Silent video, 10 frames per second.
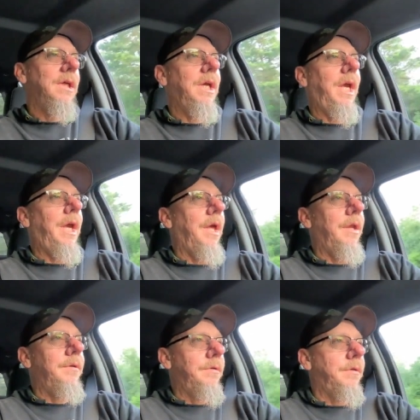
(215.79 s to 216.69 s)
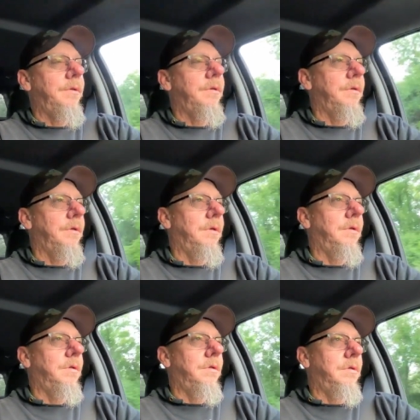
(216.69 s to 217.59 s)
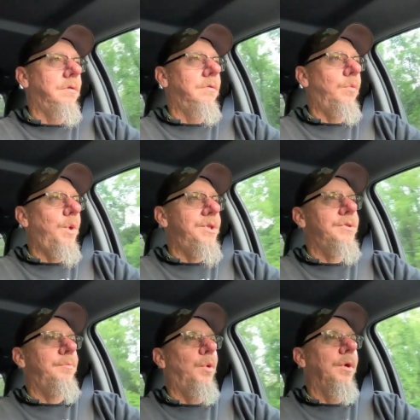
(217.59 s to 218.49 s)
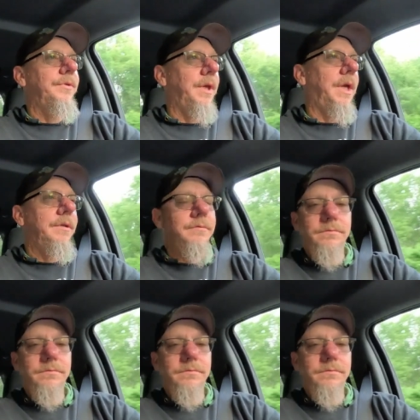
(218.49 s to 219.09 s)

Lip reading: and we support that